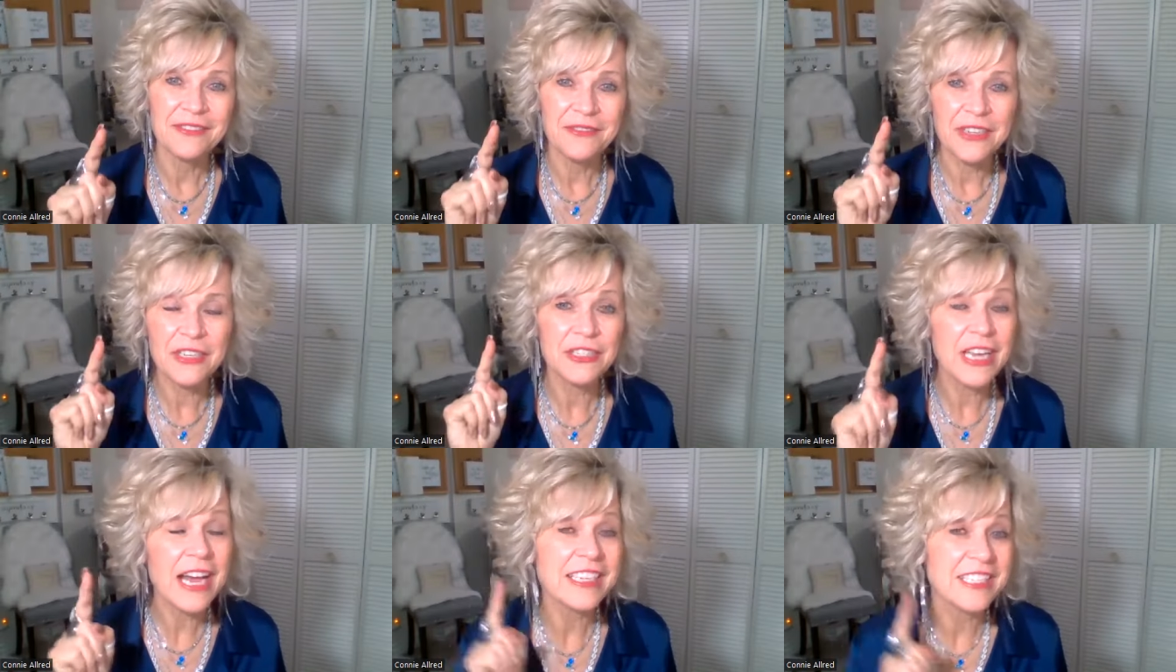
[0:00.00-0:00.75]

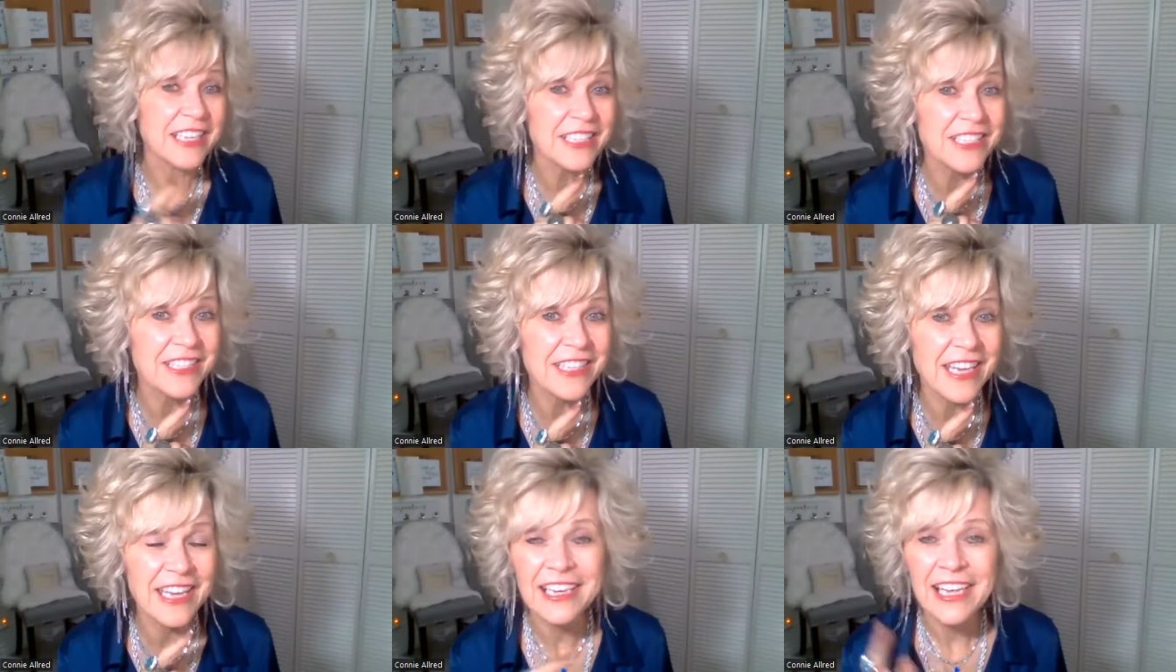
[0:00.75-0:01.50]
finger touch, I should
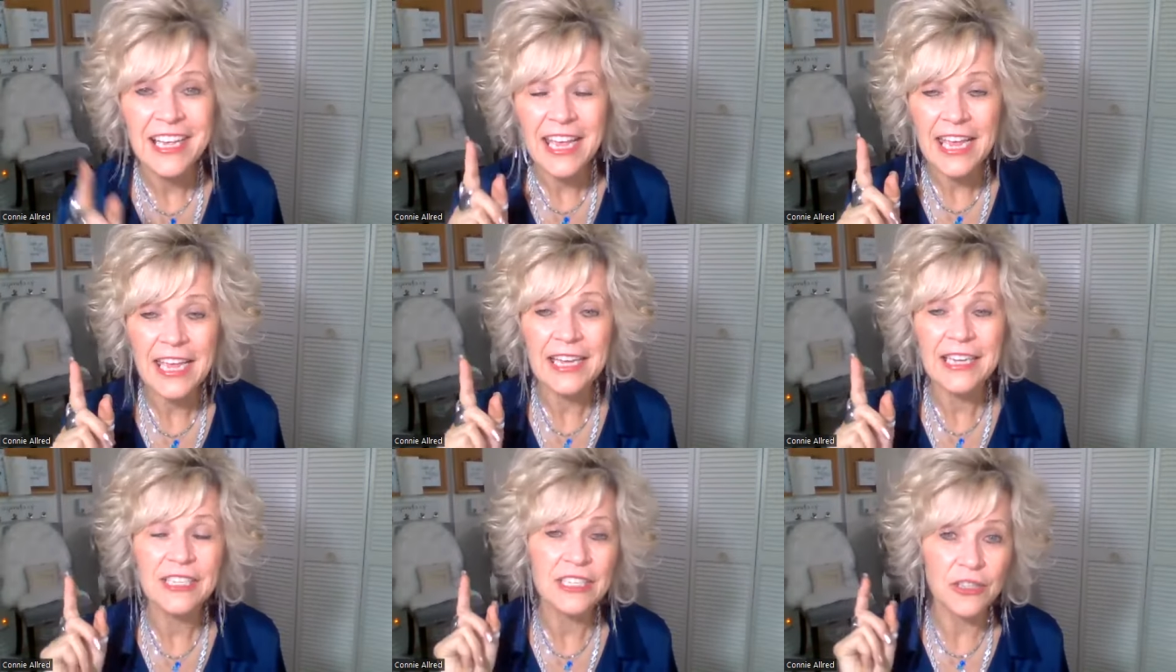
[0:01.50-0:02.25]
say.
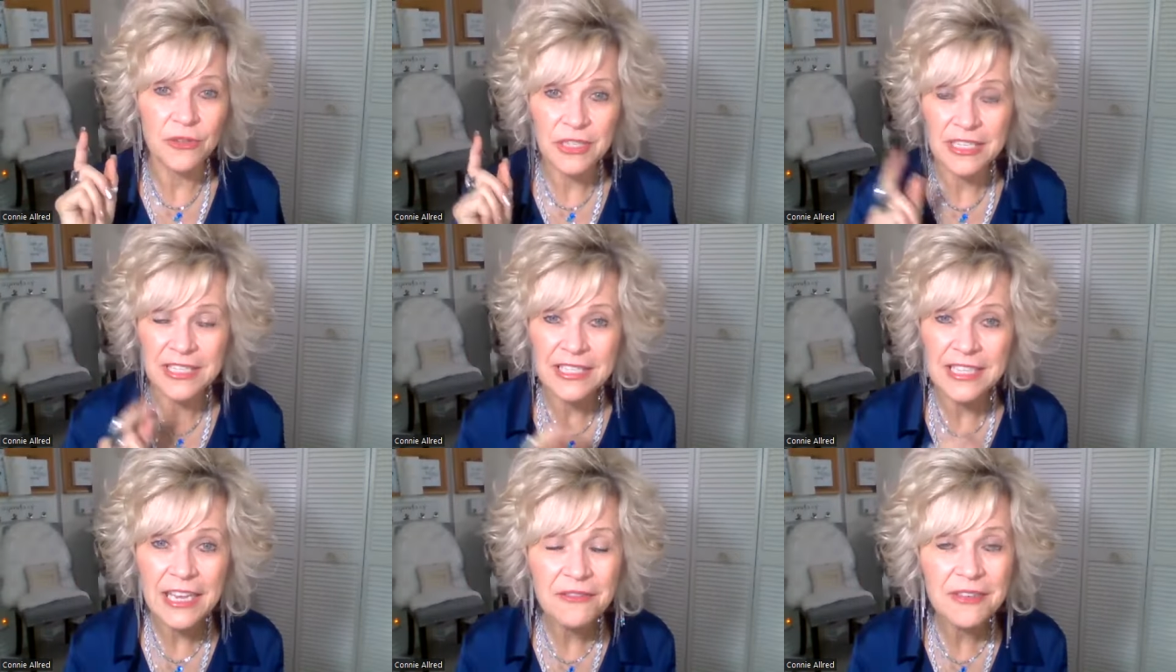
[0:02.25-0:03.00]
And you
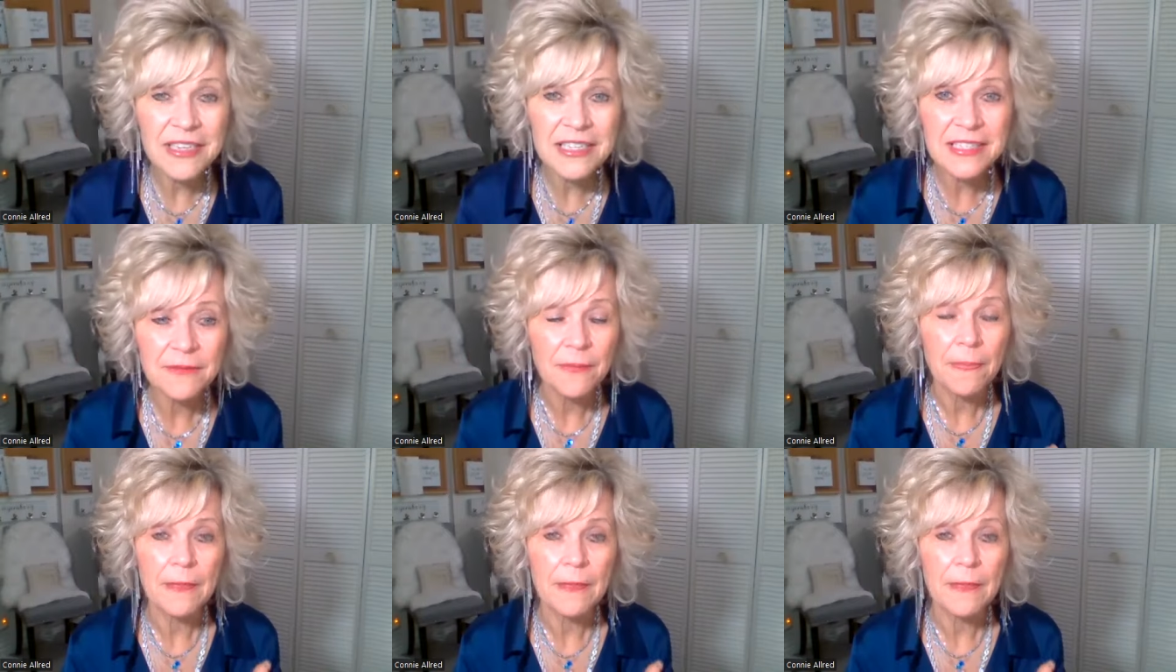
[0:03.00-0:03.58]
just save it